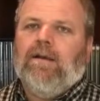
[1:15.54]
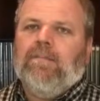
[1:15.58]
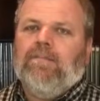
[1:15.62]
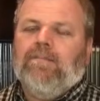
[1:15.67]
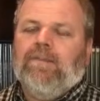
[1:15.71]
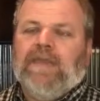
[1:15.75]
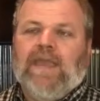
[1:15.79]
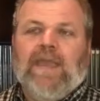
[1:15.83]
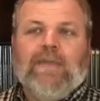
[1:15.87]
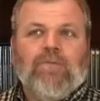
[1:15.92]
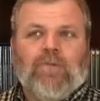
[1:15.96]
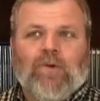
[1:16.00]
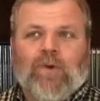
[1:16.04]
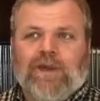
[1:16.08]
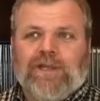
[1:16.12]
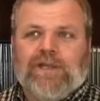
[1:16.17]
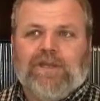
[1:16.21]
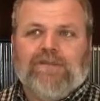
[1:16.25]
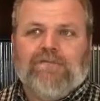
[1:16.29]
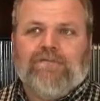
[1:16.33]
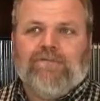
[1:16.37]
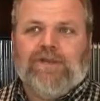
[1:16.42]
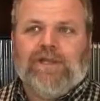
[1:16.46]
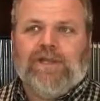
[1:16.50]
Became quite
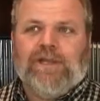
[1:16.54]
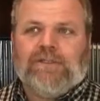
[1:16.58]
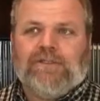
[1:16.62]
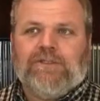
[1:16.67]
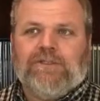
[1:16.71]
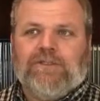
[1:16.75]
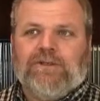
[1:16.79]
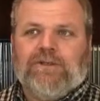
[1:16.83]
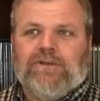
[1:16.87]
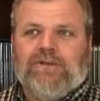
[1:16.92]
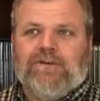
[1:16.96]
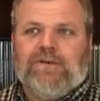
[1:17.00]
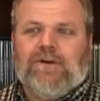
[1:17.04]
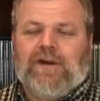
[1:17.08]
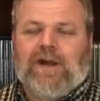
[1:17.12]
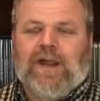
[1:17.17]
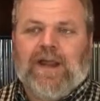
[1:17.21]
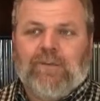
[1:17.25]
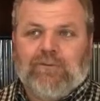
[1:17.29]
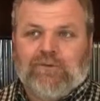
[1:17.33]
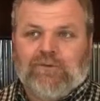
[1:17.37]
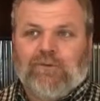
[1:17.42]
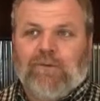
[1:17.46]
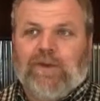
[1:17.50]
convinced
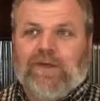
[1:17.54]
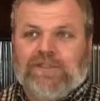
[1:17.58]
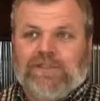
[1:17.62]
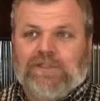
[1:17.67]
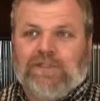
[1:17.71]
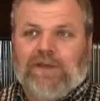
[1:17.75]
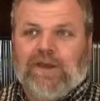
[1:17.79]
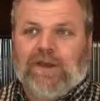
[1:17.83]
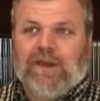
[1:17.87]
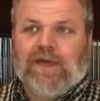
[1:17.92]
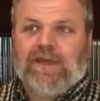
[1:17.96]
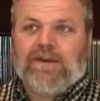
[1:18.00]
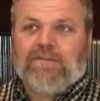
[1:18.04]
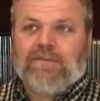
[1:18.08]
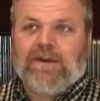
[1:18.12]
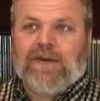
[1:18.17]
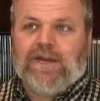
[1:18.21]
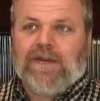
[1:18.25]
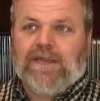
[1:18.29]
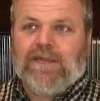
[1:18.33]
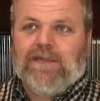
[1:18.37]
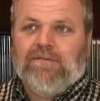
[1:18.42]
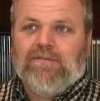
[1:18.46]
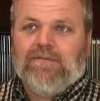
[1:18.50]
I was wasting a lot of
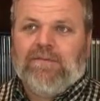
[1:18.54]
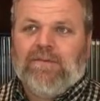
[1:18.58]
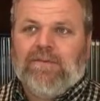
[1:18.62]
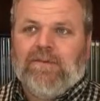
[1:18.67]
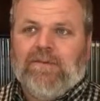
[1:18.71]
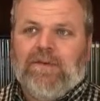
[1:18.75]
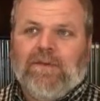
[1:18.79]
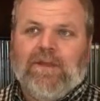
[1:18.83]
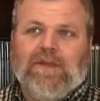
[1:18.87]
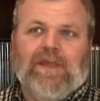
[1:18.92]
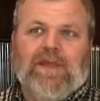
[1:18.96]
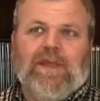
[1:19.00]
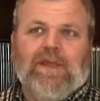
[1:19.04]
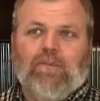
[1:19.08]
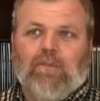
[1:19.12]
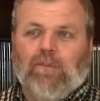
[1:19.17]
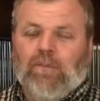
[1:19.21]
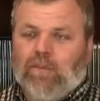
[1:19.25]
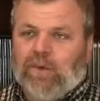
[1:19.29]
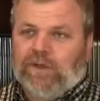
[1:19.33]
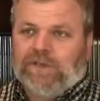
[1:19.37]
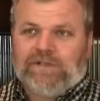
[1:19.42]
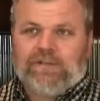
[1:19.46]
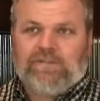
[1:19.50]
money,
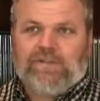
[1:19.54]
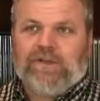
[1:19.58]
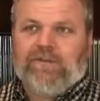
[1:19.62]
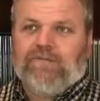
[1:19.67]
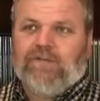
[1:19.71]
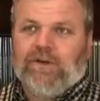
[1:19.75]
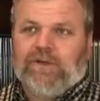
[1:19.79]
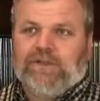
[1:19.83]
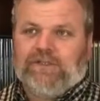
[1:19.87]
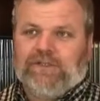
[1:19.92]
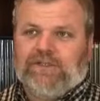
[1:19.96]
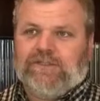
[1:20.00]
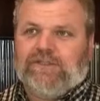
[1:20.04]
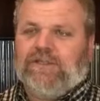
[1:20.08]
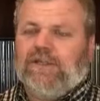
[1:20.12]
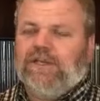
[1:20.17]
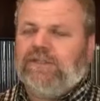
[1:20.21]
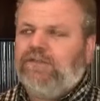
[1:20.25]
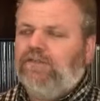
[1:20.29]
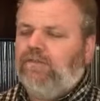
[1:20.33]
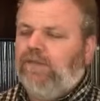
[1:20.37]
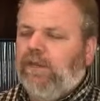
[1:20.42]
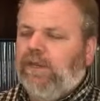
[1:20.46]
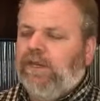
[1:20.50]
wasn't being very
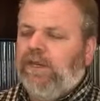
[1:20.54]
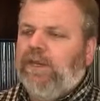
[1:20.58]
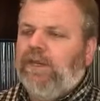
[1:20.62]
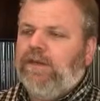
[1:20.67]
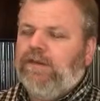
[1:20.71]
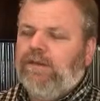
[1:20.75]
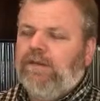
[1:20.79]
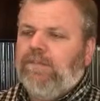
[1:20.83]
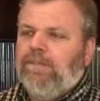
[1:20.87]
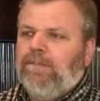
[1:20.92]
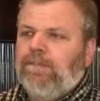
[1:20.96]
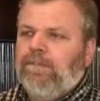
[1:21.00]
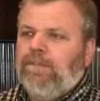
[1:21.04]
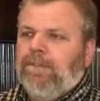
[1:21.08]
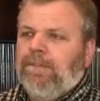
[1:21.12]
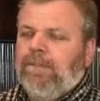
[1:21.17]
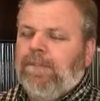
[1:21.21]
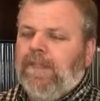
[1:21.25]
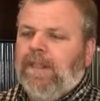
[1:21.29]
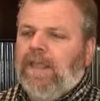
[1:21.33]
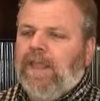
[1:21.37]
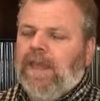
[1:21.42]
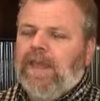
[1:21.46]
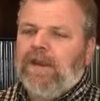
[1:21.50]
successful in it.
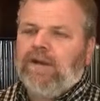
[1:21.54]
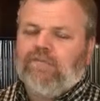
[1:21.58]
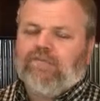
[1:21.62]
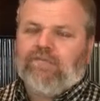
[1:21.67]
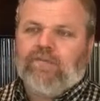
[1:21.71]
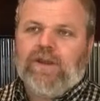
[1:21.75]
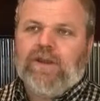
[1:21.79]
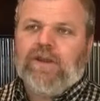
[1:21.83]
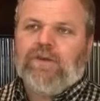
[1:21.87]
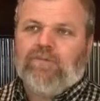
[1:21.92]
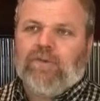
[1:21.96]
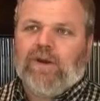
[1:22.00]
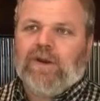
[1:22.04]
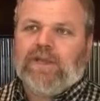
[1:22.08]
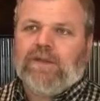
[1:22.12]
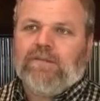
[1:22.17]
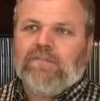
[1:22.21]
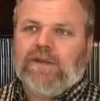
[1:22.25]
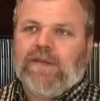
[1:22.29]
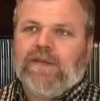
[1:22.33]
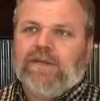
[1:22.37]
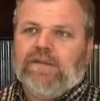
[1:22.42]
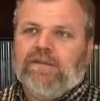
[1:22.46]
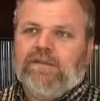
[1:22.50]
And a friend
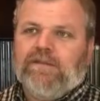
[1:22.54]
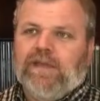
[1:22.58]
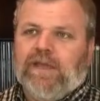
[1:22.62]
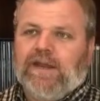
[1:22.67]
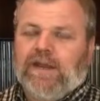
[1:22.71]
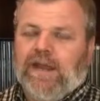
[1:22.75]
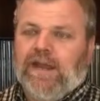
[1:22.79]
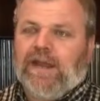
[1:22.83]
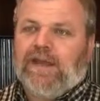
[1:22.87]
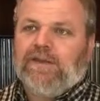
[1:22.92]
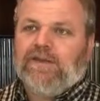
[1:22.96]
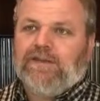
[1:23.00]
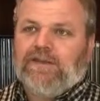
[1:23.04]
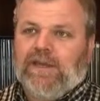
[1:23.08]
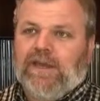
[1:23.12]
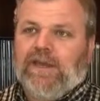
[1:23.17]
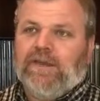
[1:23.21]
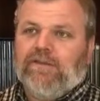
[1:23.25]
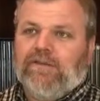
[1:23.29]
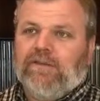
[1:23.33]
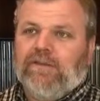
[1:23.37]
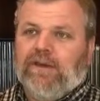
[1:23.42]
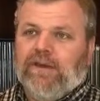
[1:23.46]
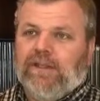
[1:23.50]
recommended that I
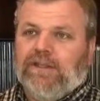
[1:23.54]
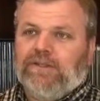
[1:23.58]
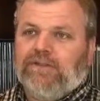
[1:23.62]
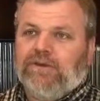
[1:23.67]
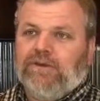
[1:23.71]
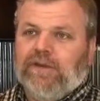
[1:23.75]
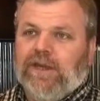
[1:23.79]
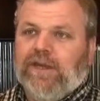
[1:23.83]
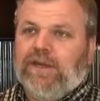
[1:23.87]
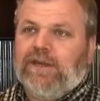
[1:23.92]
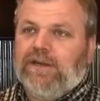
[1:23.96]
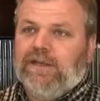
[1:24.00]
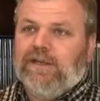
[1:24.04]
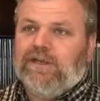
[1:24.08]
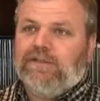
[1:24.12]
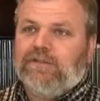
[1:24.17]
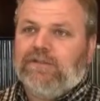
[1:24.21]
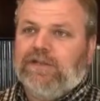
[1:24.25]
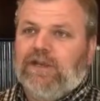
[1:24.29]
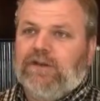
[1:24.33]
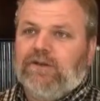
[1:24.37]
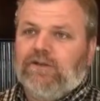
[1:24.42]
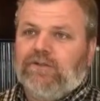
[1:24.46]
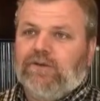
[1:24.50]
attend the Glazer Kennedy
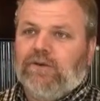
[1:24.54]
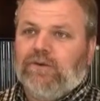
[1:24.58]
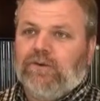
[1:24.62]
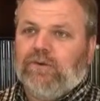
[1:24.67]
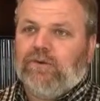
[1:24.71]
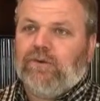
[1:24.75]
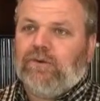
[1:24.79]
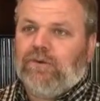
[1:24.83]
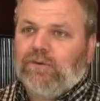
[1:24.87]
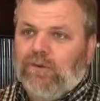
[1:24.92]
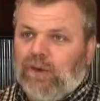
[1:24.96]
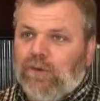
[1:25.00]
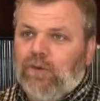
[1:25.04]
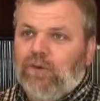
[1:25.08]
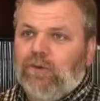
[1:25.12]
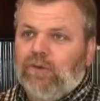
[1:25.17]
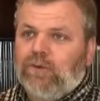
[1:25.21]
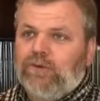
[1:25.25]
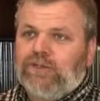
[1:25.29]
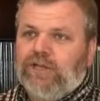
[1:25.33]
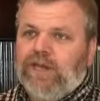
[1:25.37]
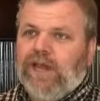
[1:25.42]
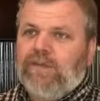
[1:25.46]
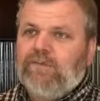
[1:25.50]
Insider Circle
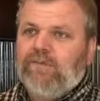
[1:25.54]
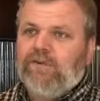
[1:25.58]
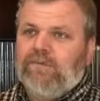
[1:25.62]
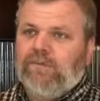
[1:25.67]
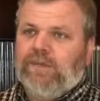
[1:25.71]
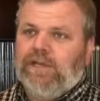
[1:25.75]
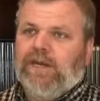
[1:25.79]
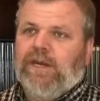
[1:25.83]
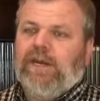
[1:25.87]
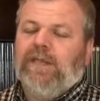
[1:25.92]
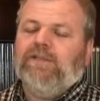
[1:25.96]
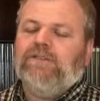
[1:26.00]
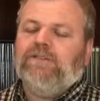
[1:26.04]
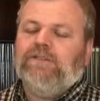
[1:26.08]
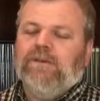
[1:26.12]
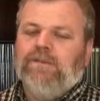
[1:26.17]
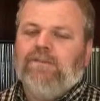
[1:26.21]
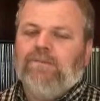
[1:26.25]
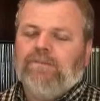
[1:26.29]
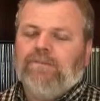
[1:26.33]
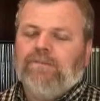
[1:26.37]
local chapter meetings.